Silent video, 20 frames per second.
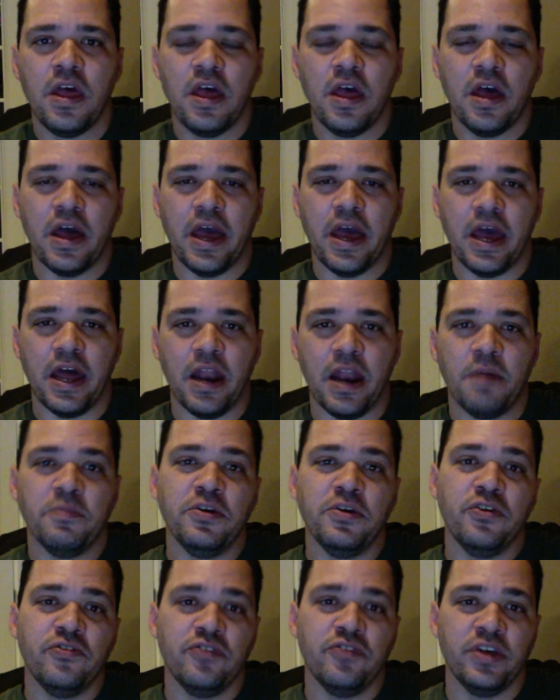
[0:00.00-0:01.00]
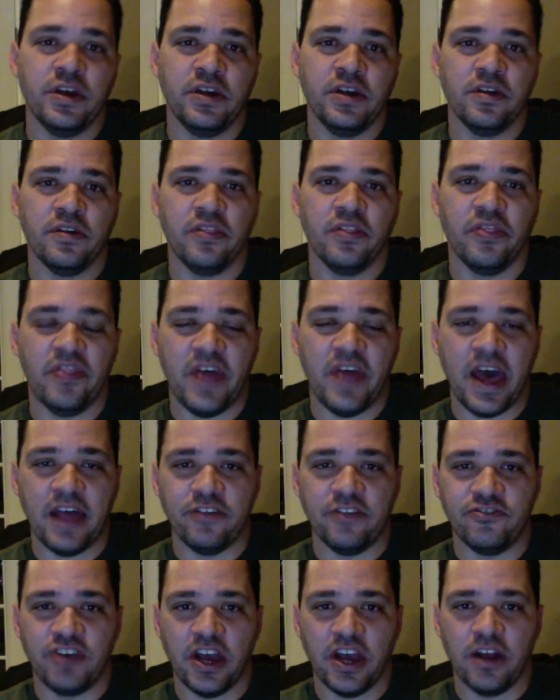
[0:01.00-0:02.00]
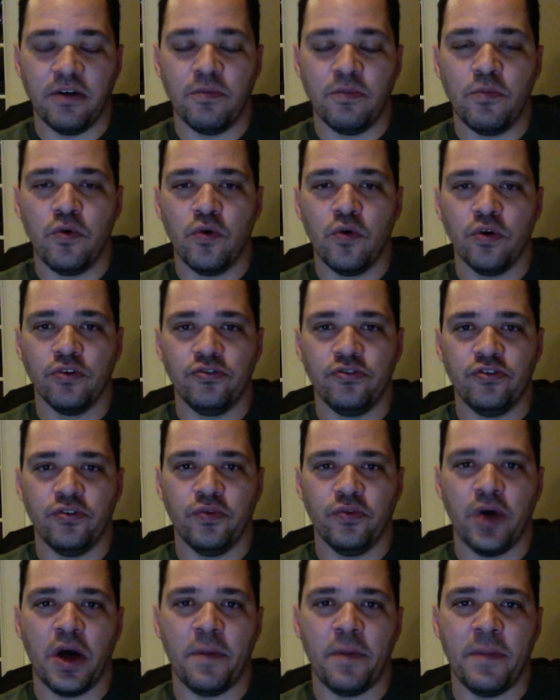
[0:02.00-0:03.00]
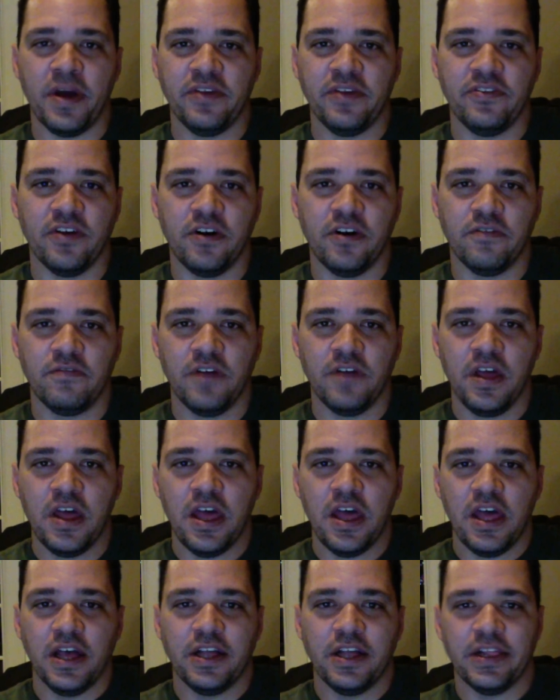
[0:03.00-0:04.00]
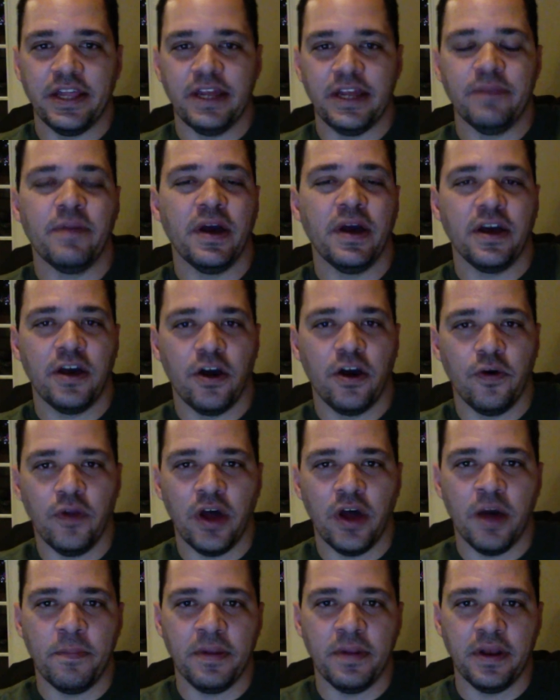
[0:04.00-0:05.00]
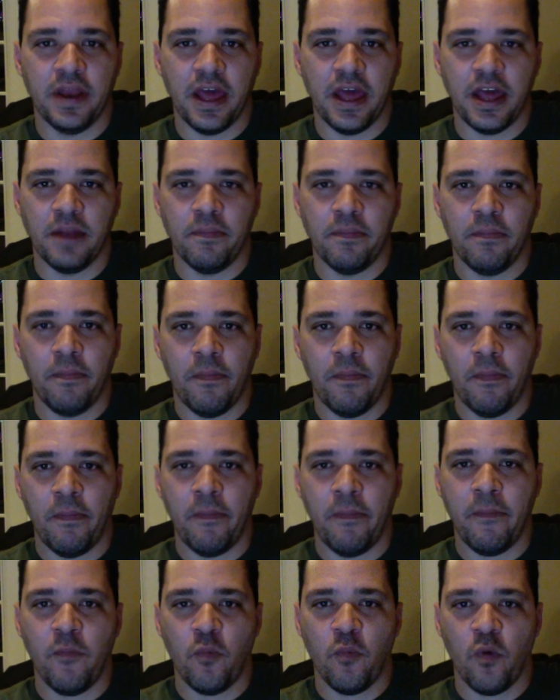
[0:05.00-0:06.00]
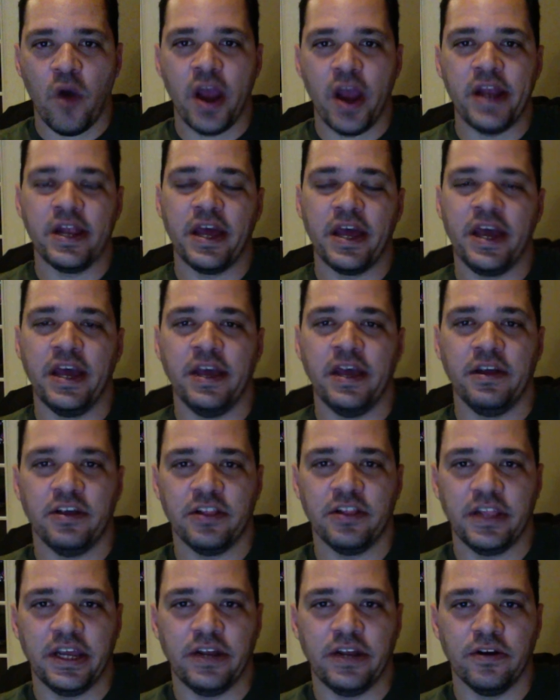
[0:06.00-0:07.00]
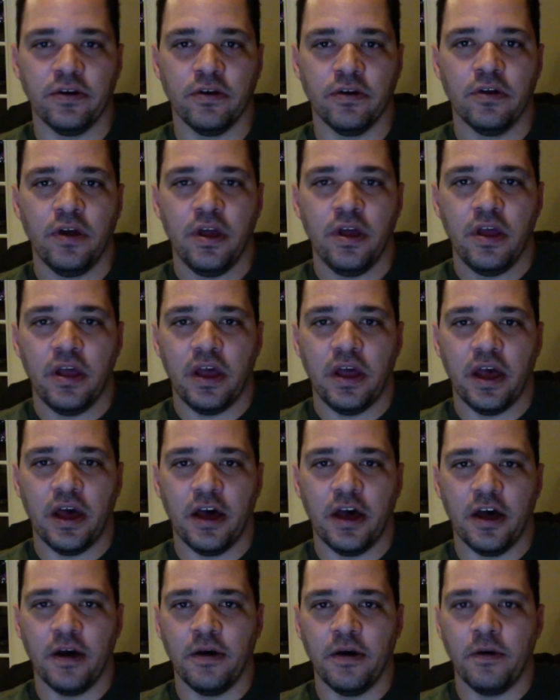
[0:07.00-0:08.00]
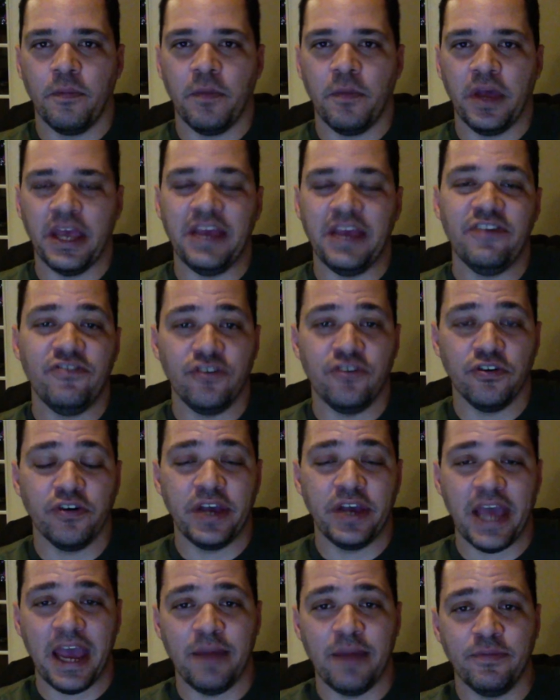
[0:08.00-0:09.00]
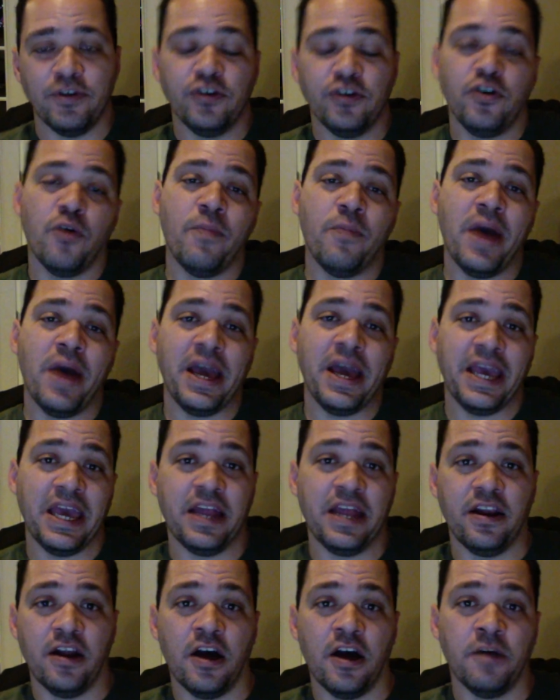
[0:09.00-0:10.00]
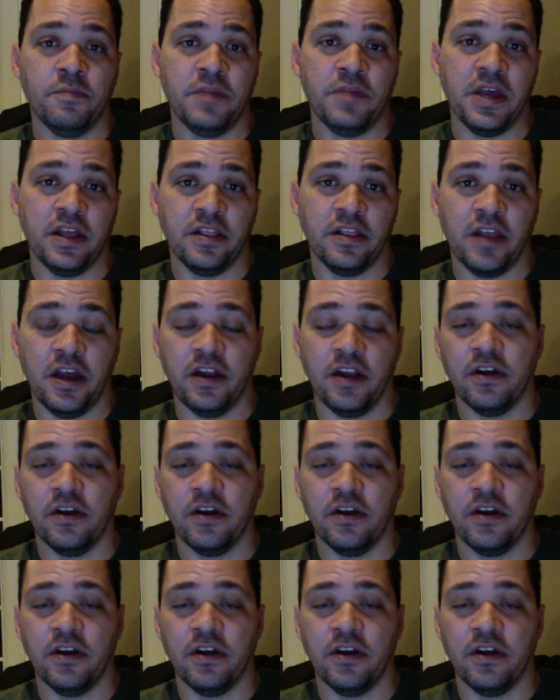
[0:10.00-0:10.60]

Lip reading: and I'm using that channel more to help myself clean my code up and write a cleaner easier game to go back in and update later.